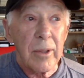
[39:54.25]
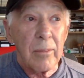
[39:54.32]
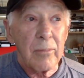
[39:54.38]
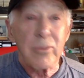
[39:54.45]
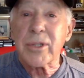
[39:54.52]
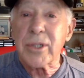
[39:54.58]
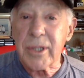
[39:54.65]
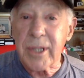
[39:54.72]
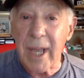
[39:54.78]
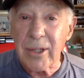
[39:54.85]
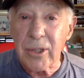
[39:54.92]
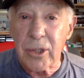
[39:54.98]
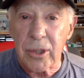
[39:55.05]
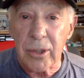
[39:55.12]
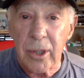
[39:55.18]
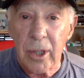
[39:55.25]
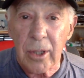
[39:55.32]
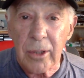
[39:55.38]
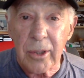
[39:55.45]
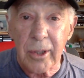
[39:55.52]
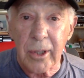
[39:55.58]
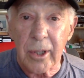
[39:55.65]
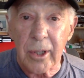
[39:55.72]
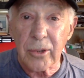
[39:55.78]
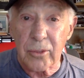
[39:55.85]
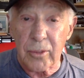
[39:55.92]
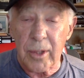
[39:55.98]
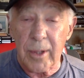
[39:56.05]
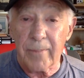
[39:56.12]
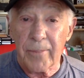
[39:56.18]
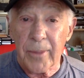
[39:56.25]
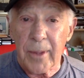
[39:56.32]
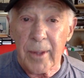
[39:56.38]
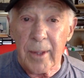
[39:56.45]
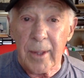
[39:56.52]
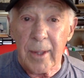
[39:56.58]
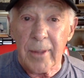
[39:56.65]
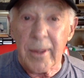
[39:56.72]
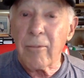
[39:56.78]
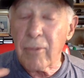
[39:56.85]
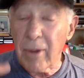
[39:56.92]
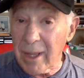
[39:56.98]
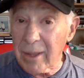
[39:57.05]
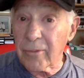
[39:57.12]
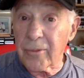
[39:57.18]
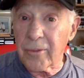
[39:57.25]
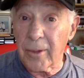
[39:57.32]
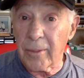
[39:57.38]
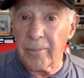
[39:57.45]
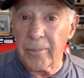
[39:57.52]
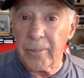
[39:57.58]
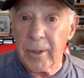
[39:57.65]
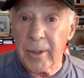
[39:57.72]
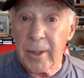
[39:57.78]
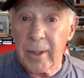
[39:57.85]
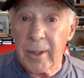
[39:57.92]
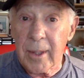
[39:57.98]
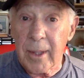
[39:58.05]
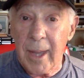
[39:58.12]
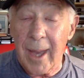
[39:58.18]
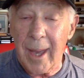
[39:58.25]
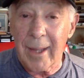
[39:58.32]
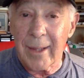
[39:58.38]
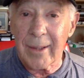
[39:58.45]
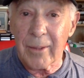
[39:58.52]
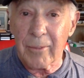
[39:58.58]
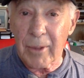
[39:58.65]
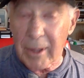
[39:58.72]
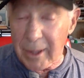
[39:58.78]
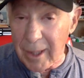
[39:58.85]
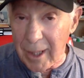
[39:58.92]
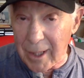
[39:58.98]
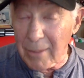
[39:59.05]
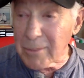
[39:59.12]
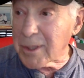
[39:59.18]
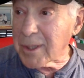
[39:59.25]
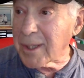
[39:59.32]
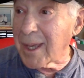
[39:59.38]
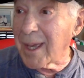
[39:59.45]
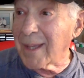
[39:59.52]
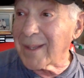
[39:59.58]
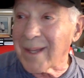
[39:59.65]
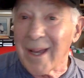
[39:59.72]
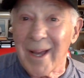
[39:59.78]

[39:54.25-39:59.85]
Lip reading: presentation to the country. They ran the film. And when it comes to the end,